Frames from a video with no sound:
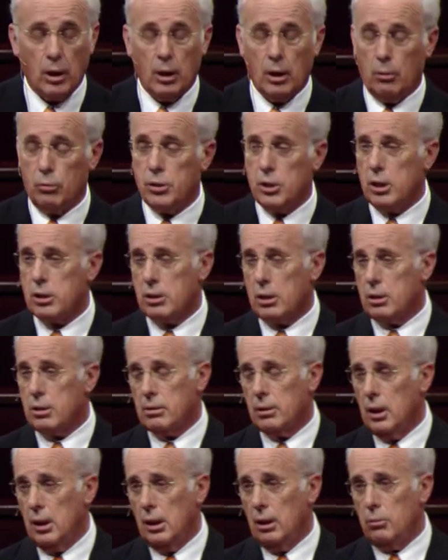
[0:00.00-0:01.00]
It was just a,
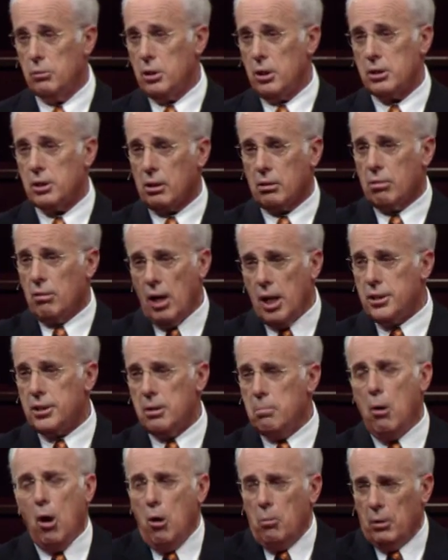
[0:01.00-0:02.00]
it was just a
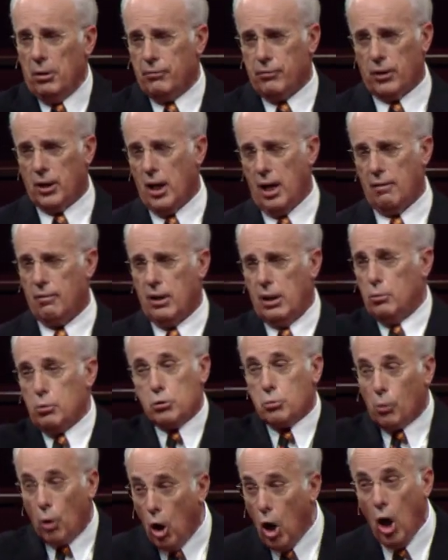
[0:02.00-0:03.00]
crazy moment for David. He
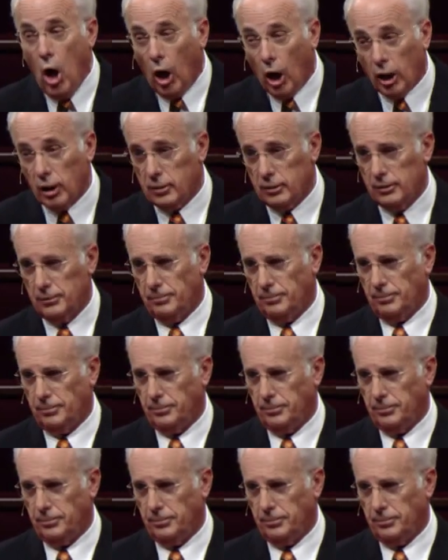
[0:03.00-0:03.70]
was wrong."